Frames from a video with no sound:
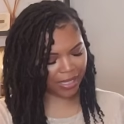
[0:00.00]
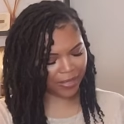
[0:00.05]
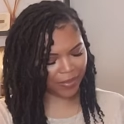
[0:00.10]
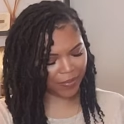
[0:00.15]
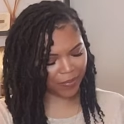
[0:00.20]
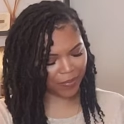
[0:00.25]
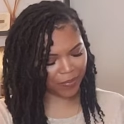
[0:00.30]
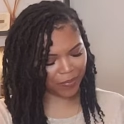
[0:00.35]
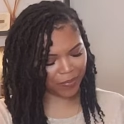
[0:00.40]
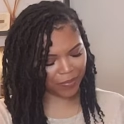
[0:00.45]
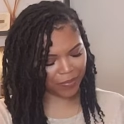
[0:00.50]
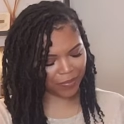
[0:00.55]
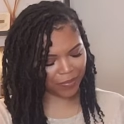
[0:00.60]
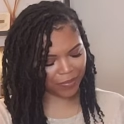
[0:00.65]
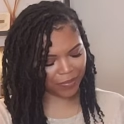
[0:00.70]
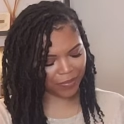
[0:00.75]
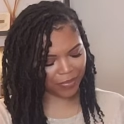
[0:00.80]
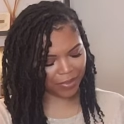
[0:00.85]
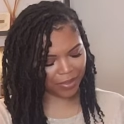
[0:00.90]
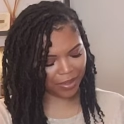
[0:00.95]

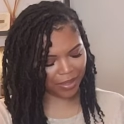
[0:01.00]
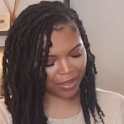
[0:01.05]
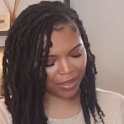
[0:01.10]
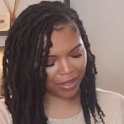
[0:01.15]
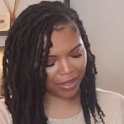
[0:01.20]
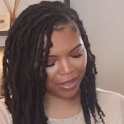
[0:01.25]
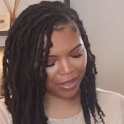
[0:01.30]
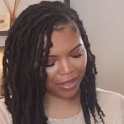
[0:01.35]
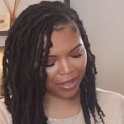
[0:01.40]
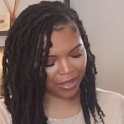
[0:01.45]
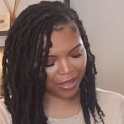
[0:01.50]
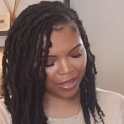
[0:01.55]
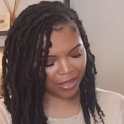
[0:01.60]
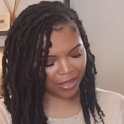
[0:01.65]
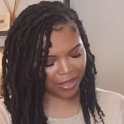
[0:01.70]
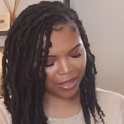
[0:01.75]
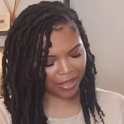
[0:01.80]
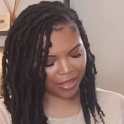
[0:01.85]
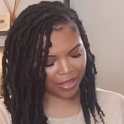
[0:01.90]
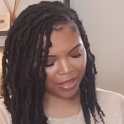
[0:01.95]

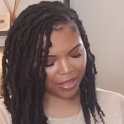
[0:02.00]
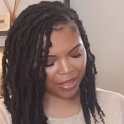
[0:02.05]
Nothing is said.